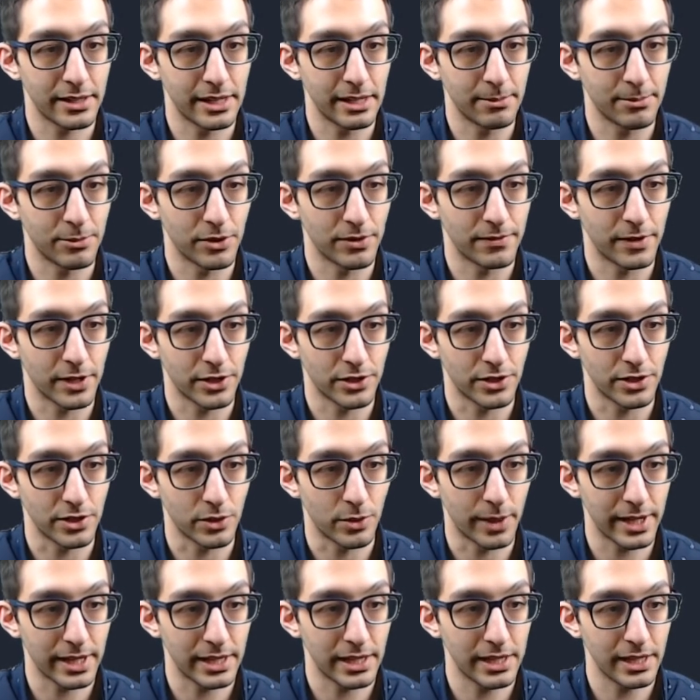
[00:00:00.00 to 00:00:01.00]
input function
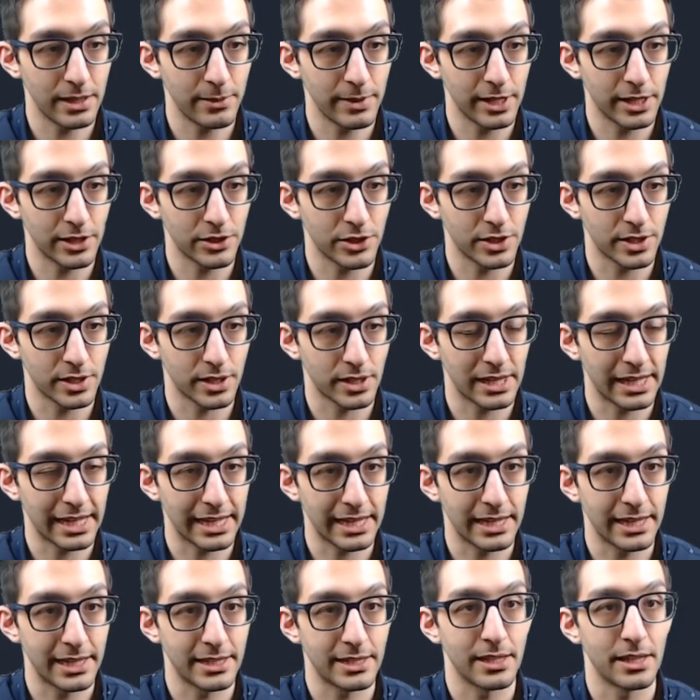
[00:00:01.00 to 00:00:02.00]
quickly, we could just
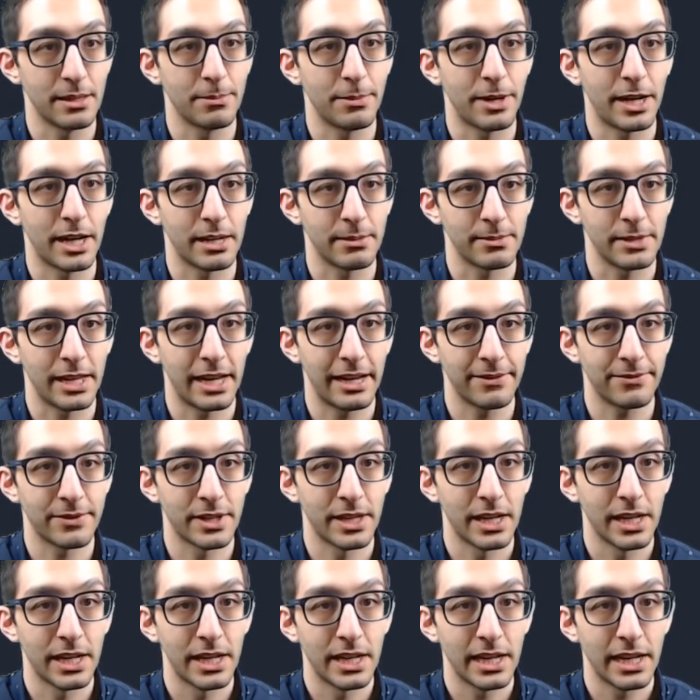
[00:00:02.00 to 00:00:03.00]
click this at the bottom left,
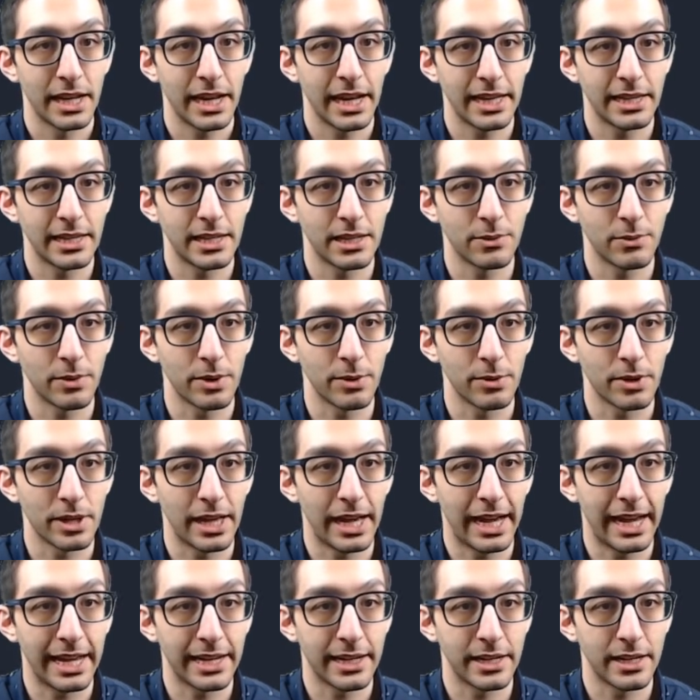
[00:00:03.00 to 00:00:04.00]
and then we will
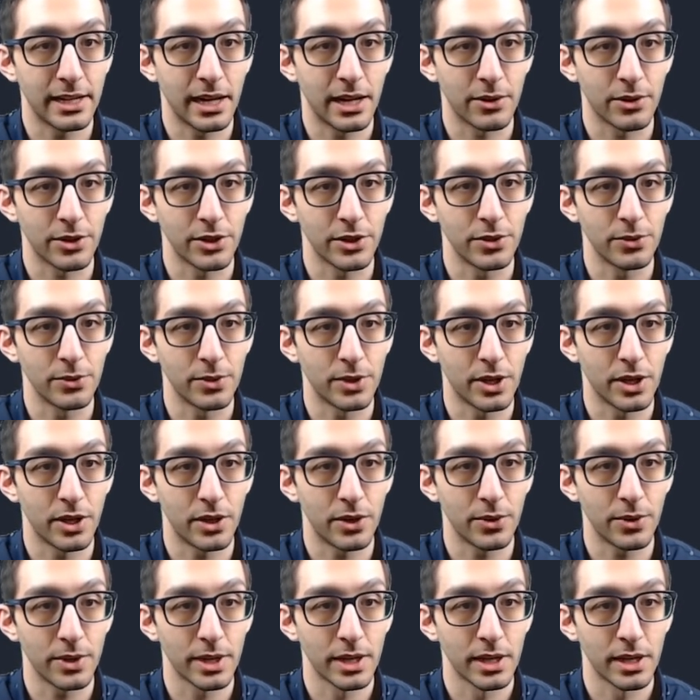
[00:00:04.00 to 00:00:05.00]
add in our new
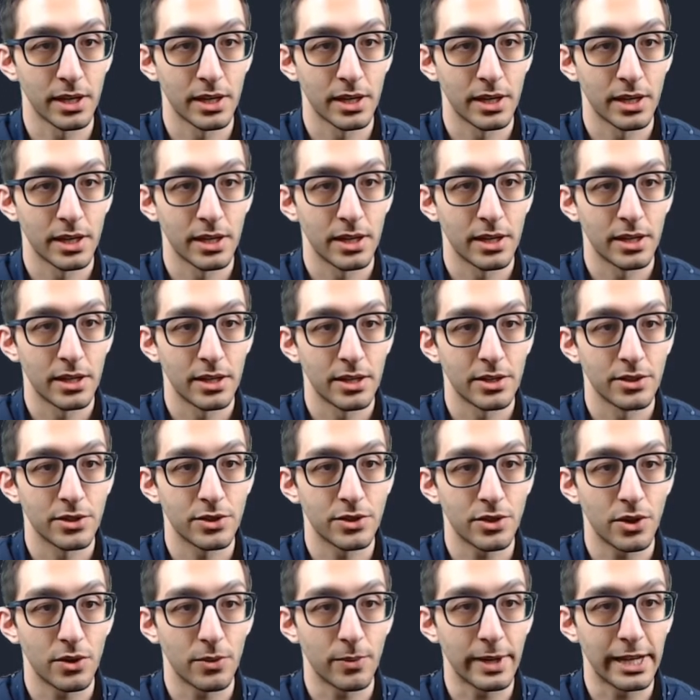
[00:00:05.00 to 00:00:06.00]
code.
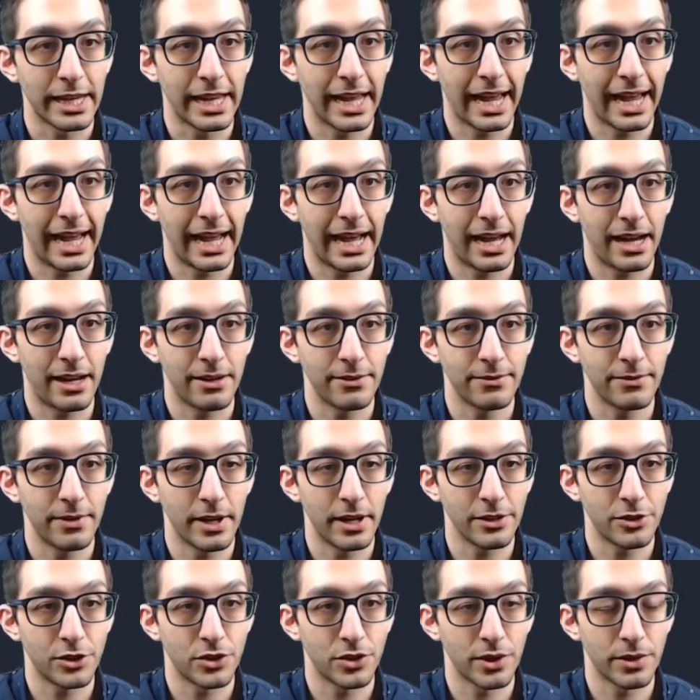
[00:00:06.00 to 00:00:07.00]
So we have
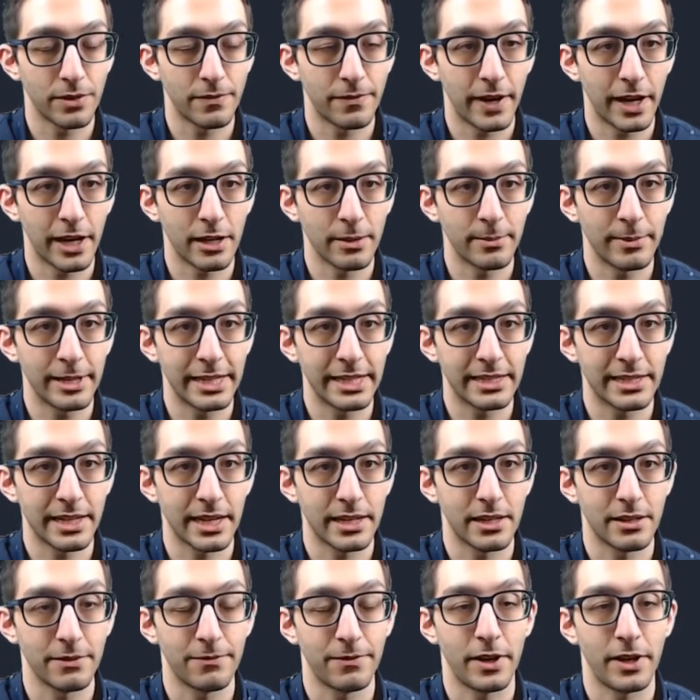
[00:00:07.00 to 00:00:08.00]
should fire being
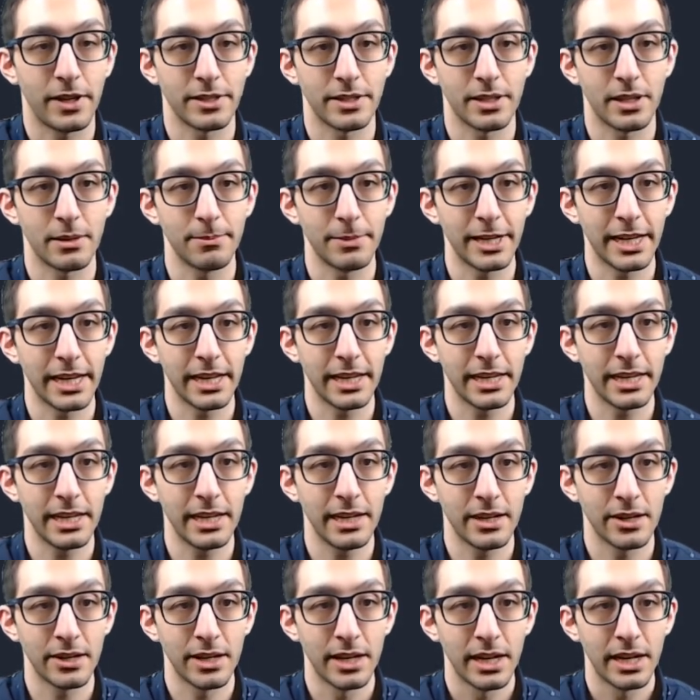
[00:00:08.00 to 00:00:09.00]
set to false at the beginning
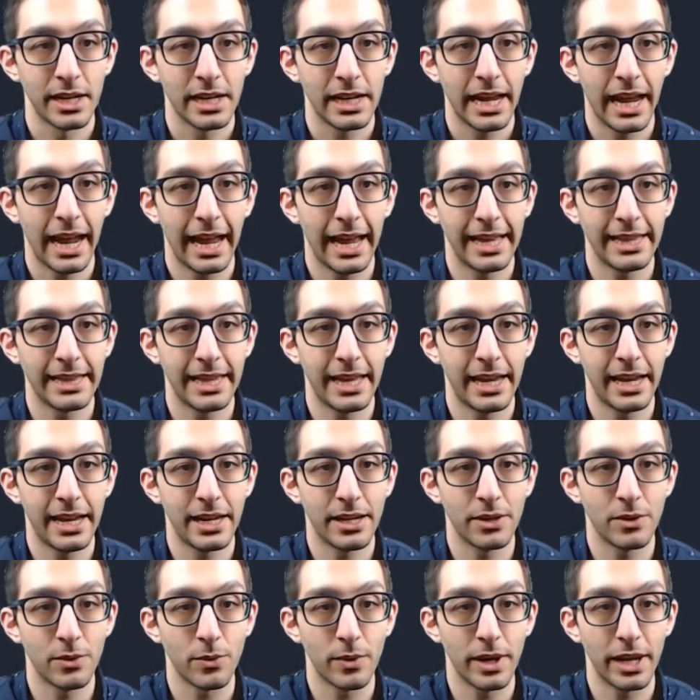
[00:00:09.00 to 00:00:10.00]
here. And
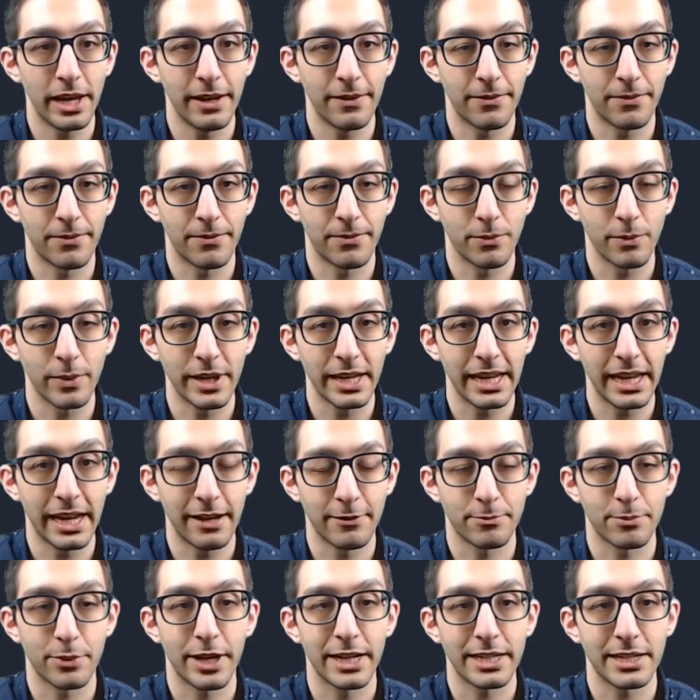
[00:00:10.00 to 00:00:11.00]
then if we
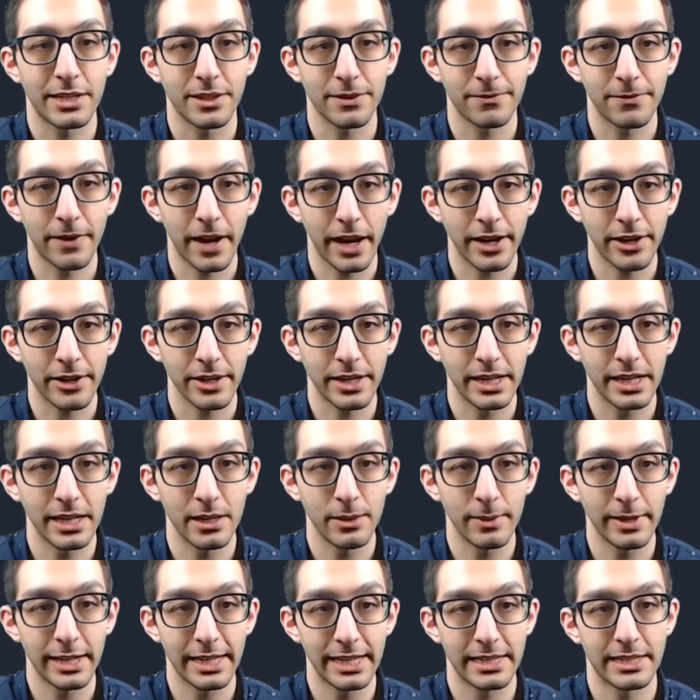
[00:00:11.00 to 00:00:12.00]
have pressed the fire key,
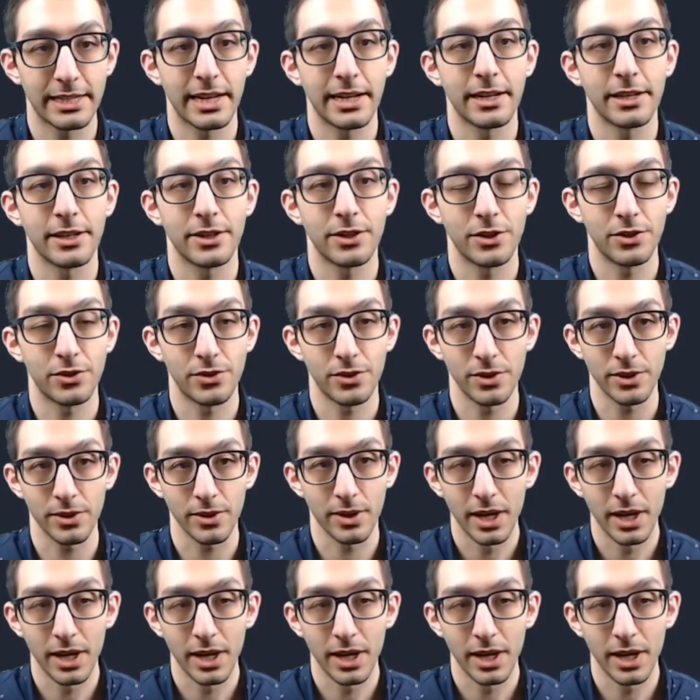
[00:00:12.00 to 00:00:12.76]
we can set it to true.